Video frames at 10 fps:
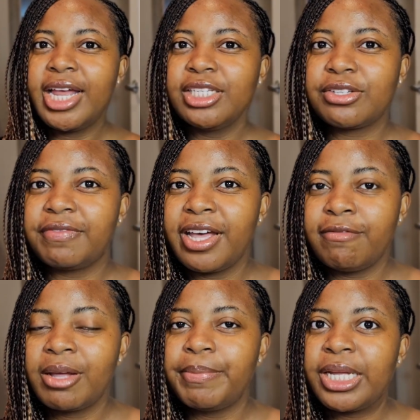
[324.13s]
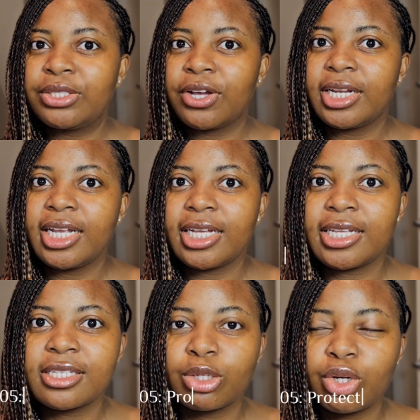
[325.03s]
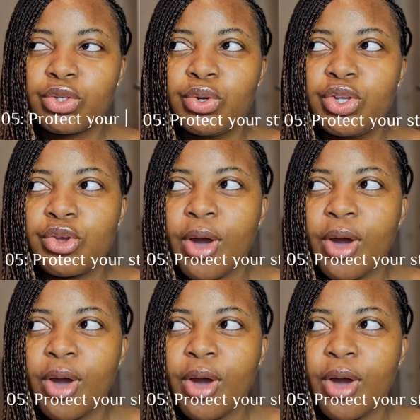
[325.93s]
survival method is, although you